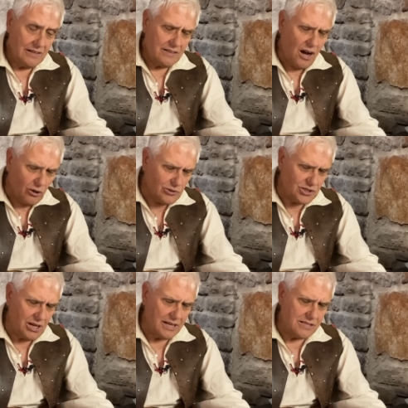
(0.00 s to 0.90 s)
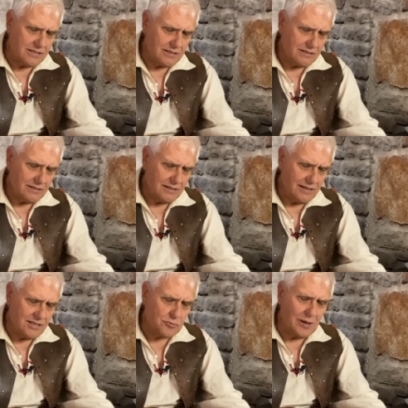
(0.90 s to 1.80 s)
The whole sight
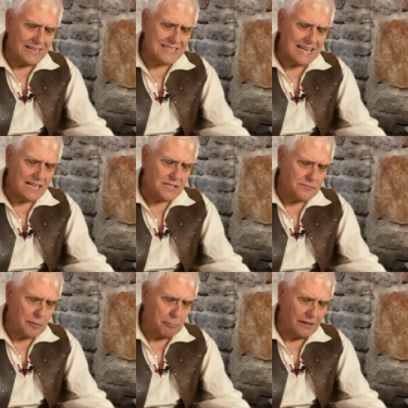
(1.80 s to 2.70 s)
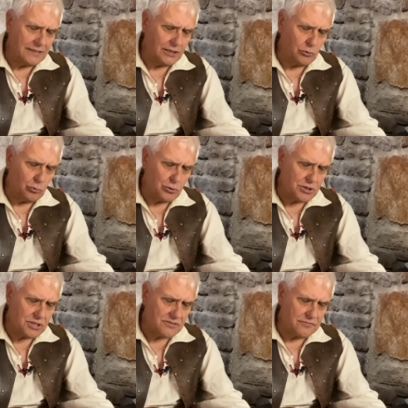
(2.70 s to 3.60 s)
as well as that of the bloody
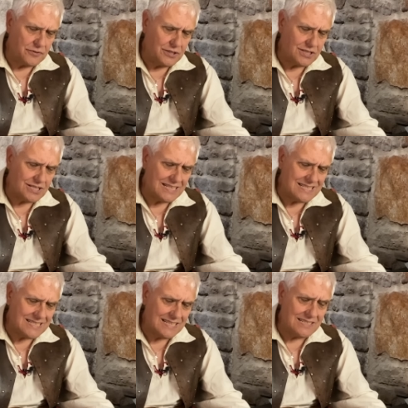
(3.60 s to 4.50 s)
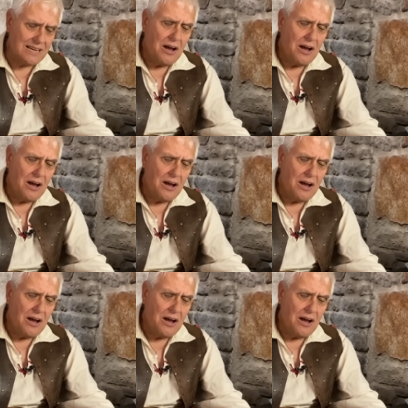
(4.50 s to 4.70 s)
quarters first as this